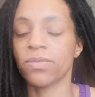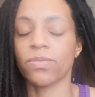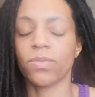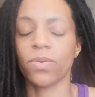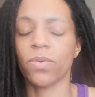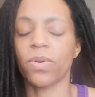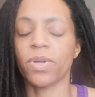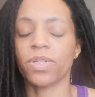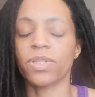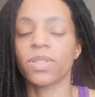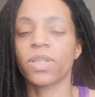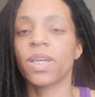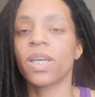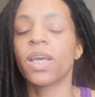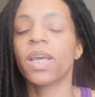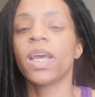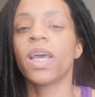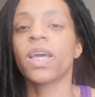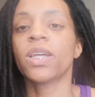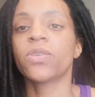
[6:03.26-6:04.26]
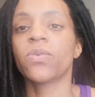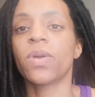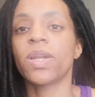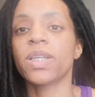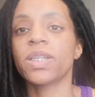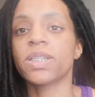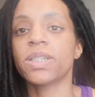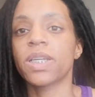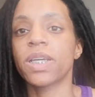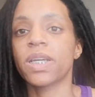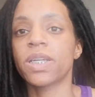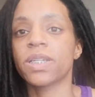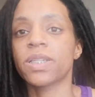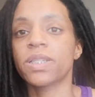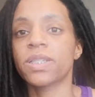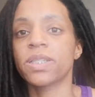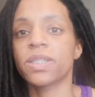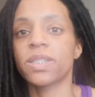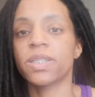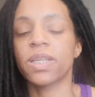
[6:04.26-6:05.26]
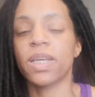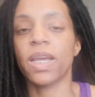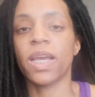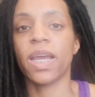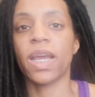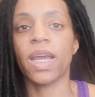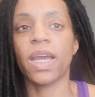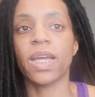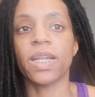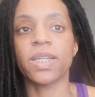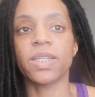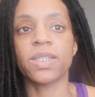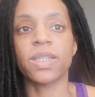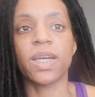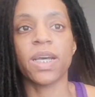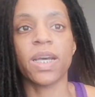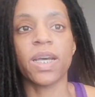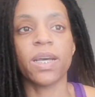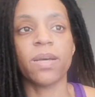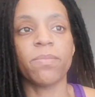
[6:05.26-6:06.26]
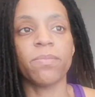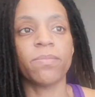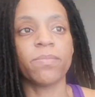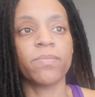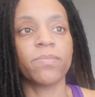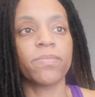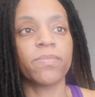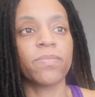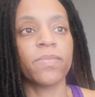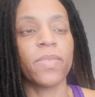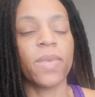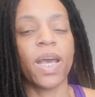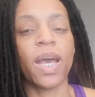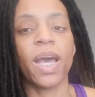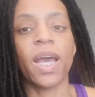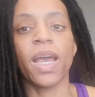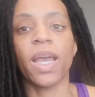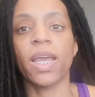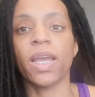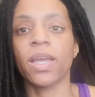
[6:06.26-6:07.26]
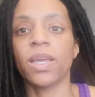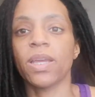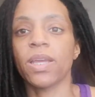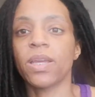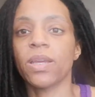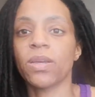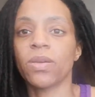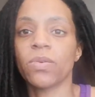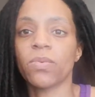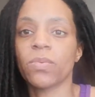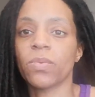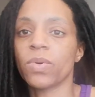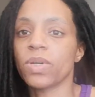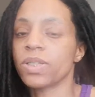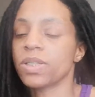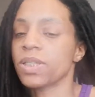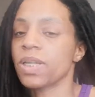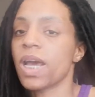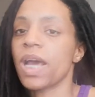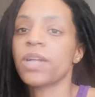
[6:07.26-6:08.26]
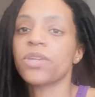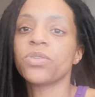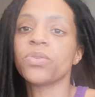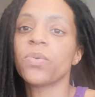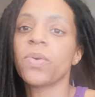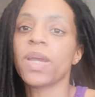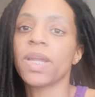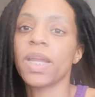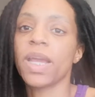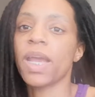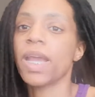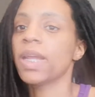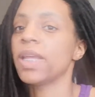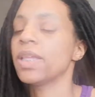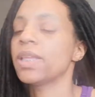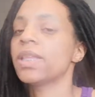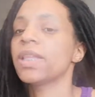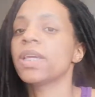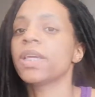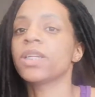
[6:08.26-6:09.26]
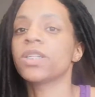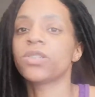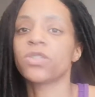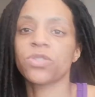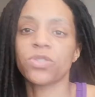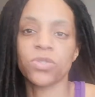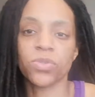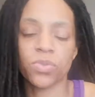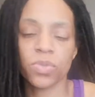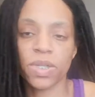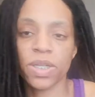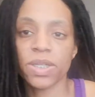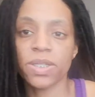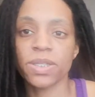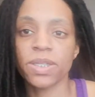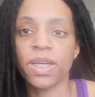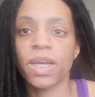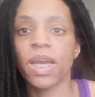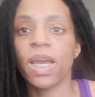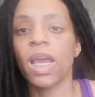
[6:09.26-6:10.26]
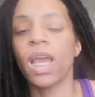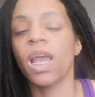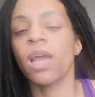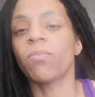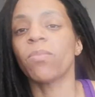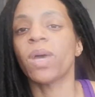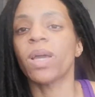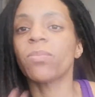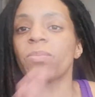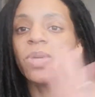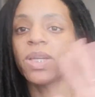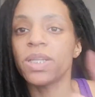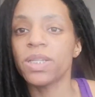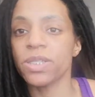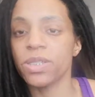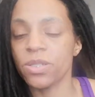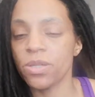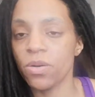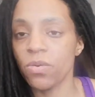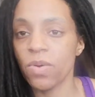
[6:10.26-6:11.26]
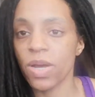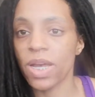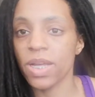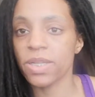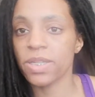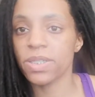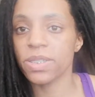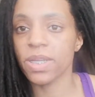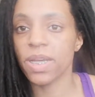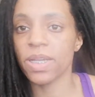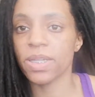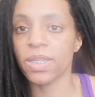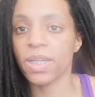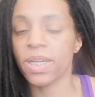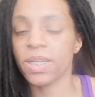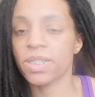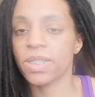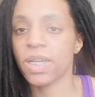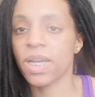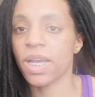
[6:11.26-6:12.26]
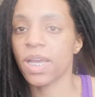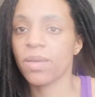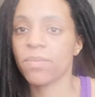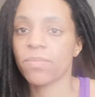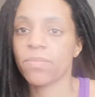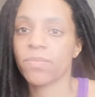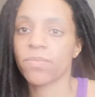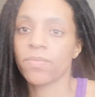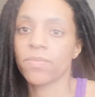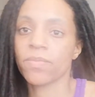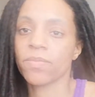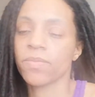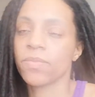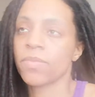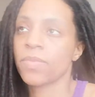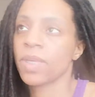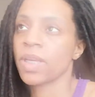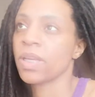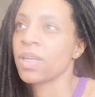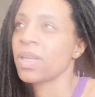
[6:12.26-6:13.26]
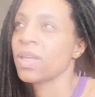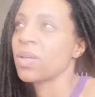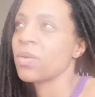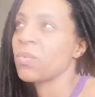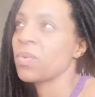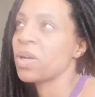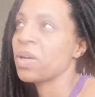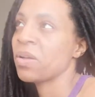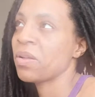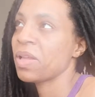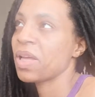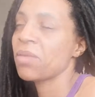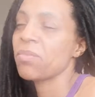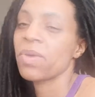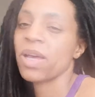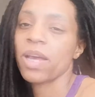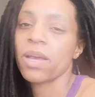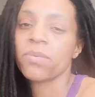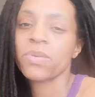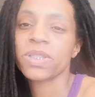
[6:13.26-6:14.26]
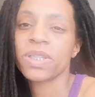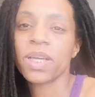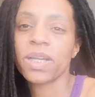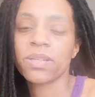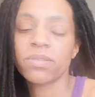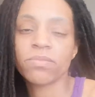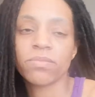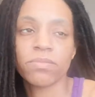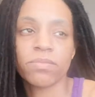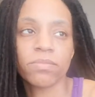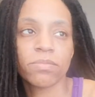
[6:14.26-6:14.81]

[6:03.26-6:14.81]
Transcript: of course. 26, and um, I was not doing anything to treat my PCOS at that time. Well, i I was on,